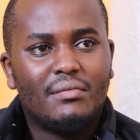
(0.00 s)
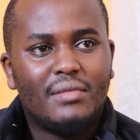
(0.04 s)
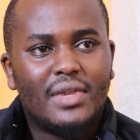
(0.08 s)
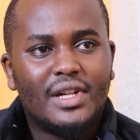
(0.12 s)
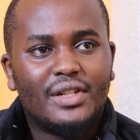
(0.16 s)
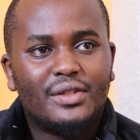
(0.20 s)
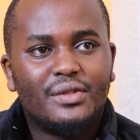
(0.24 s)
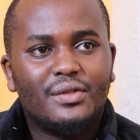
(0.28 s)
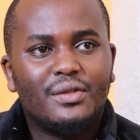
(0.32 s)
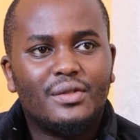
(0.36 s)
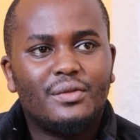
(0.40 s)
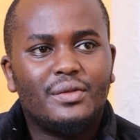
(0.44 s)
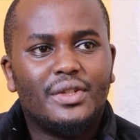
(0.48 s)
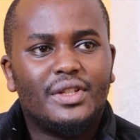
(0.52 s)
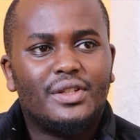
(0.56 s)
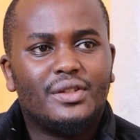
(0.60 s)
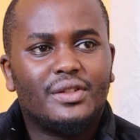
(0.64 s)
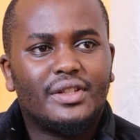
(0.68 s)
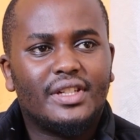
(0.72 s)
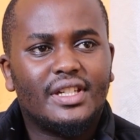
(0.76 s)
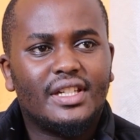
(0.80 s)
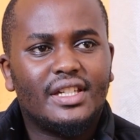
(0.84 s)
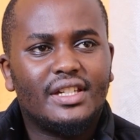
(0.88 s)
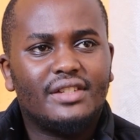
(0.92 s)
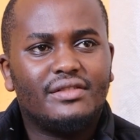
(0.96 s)
But you know, we're
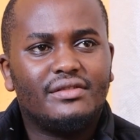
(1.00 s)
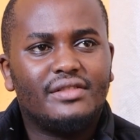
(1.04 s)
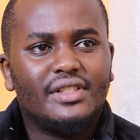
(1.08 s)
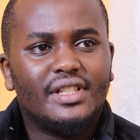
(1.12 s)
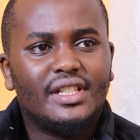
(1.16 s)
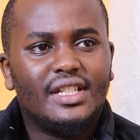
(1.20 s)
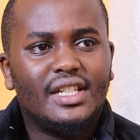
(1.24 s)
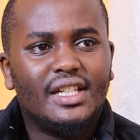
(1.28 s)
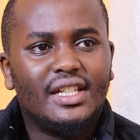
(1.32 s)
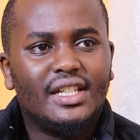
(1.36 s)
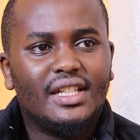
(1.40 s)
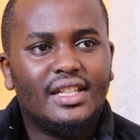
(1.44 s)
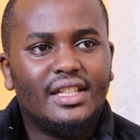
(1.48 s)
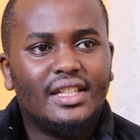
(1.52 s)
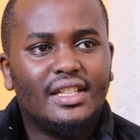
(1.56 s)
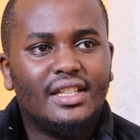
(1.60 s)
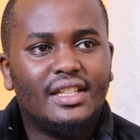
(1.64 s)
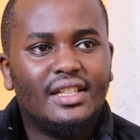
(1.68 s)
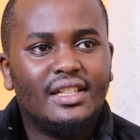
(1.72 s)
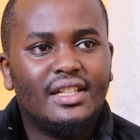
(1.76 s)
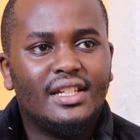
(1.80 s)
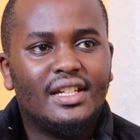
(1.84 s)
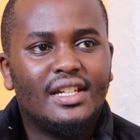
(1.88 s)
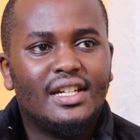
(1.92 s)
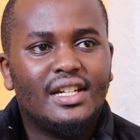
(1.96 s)
talking every
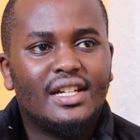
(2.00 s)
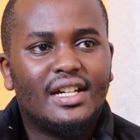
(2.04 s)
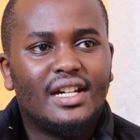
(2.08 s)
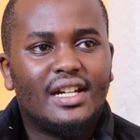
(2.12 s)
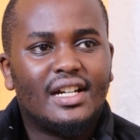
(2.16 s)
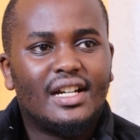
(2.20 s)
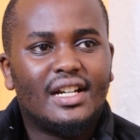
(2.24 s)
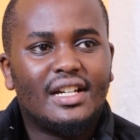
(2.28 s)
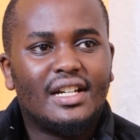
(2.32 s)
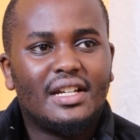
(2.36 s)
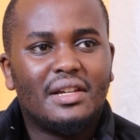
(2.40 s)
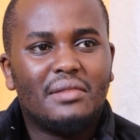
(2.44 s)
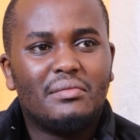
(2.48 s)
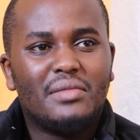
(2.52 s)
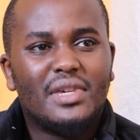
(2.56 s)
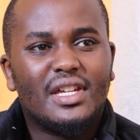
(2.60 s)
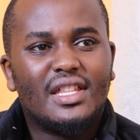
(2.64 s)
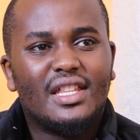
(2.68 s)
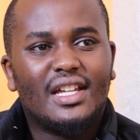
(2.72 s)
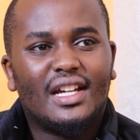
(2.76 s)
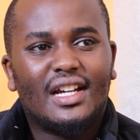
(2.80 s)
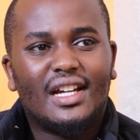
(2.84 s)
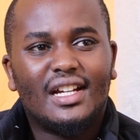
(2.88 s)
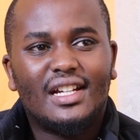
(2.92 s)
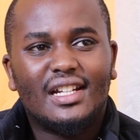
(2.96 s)
day, ananiambia
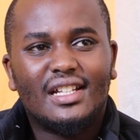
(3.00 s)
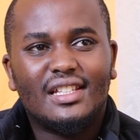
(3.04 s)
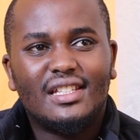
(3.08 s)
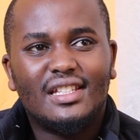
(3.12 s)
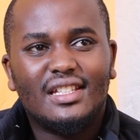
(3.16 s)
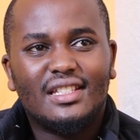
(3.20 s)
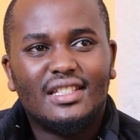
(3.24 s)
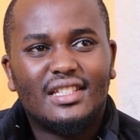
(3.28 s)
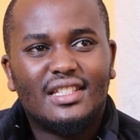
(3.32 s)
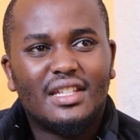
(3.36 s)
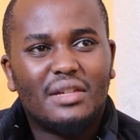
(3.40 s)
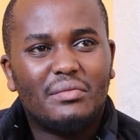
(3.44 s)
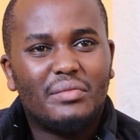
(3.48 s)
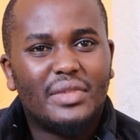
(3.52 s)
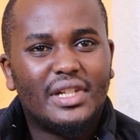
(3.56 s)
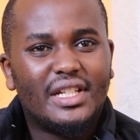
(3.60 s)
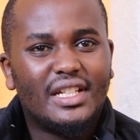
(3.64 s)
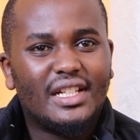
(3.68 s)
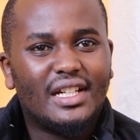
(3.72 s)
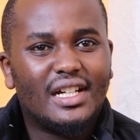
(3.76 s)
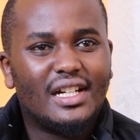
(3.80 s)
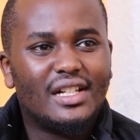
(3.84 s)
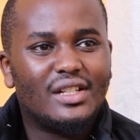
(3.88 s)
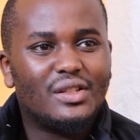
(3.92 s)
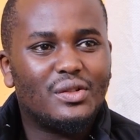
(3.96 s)
the kind of things
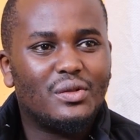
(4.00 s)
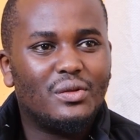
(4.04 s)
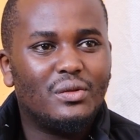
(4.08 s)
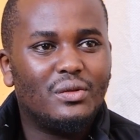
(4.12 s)
happening at